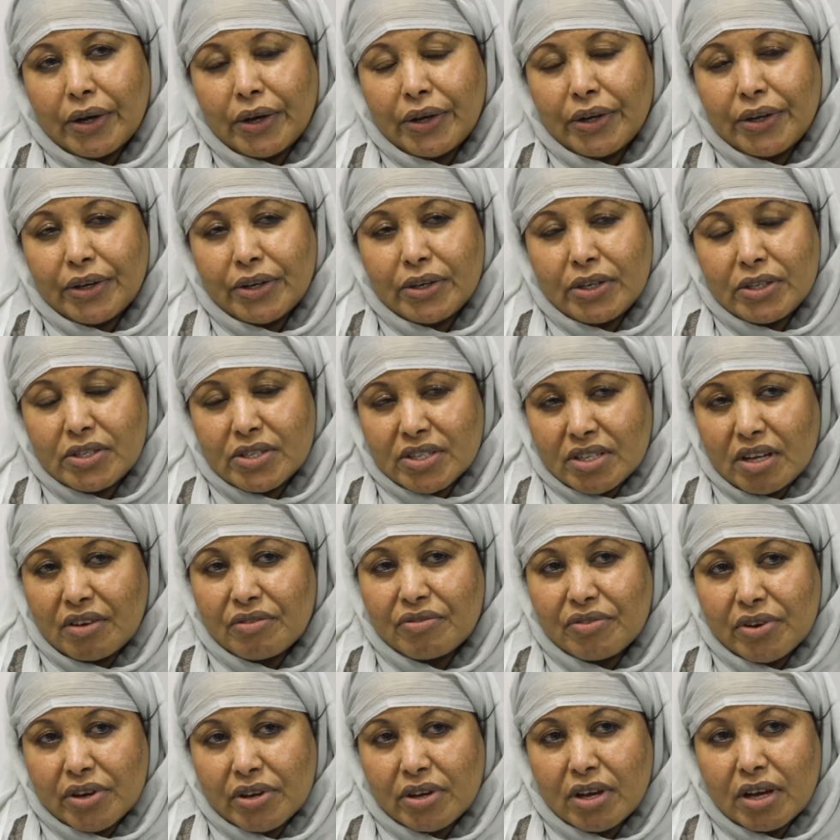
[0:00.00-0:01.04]
in East
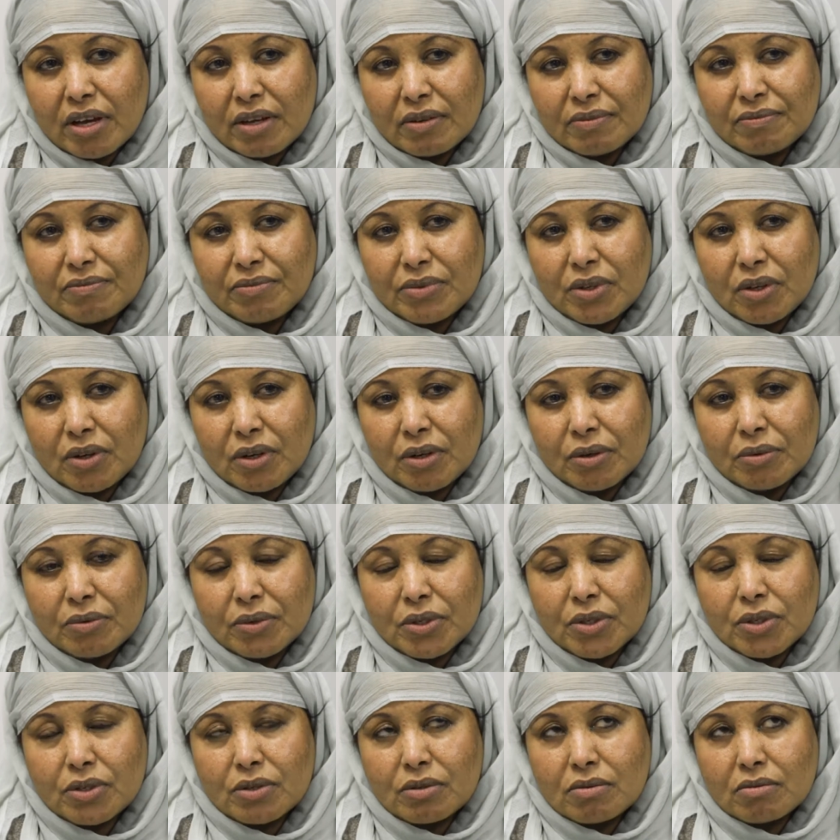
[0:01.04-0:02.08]
Africa,
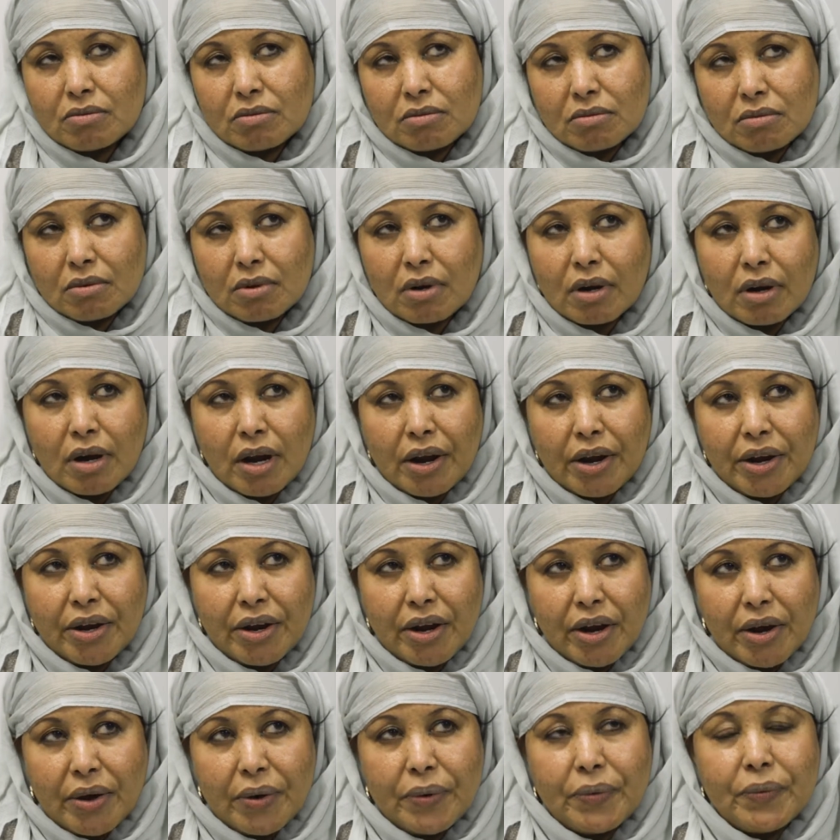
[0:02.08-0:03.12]
is right
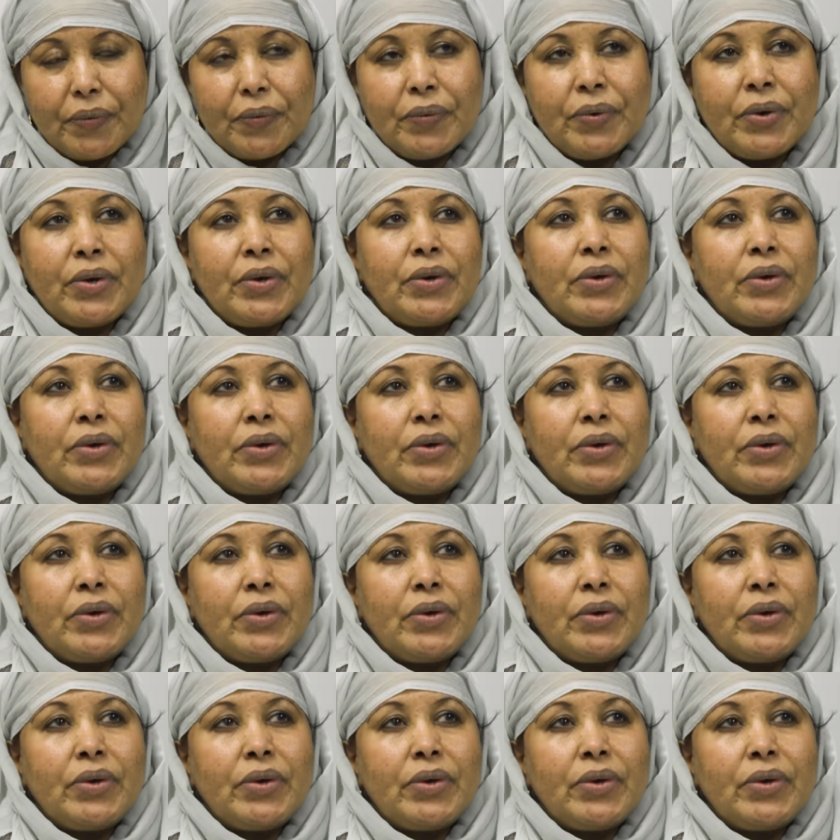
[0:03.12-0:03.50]
now